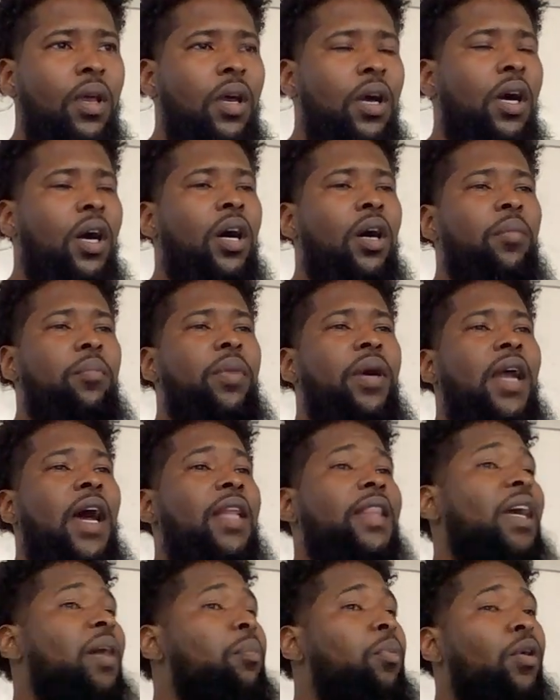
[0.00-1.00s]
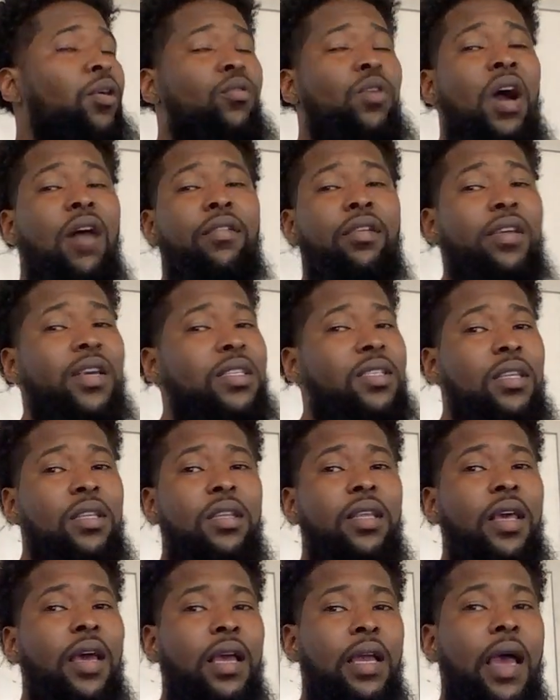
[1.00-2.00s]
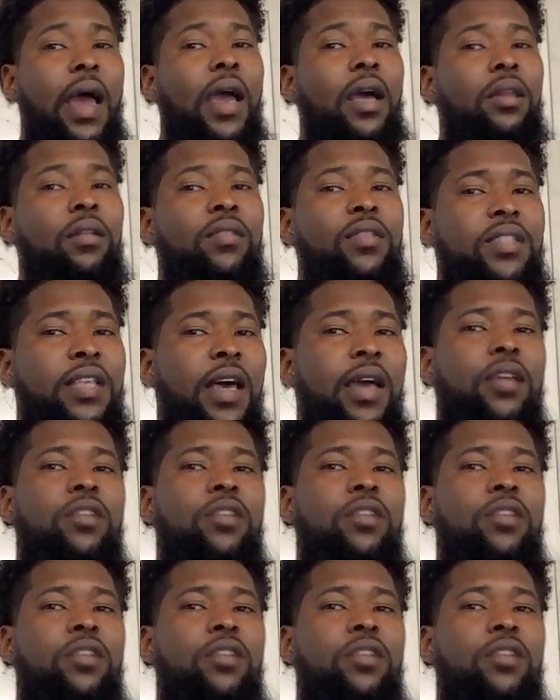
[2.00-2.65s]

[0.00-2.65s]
But at that point, you haven't exceeded the angle of attack.